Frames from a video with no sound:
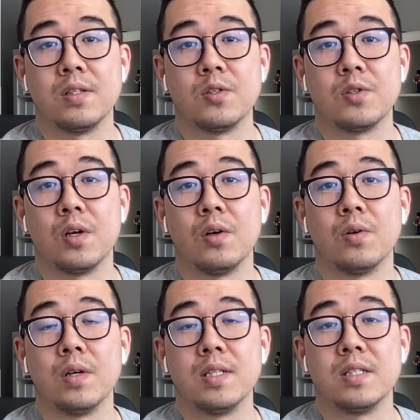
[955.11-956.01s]
So
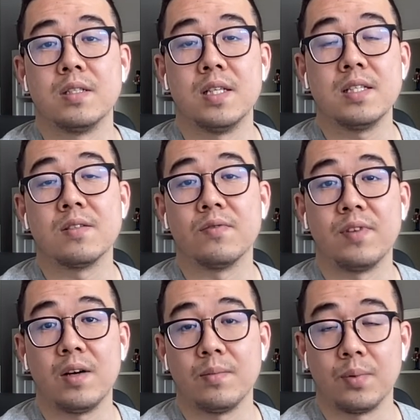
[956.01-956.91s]
this is
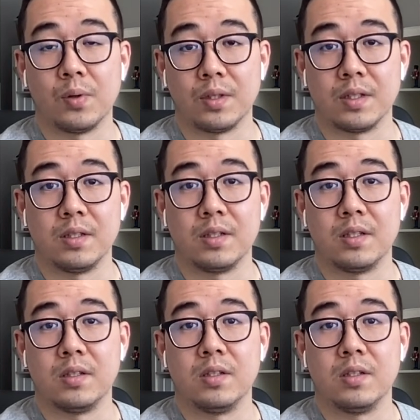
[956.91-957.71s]
very important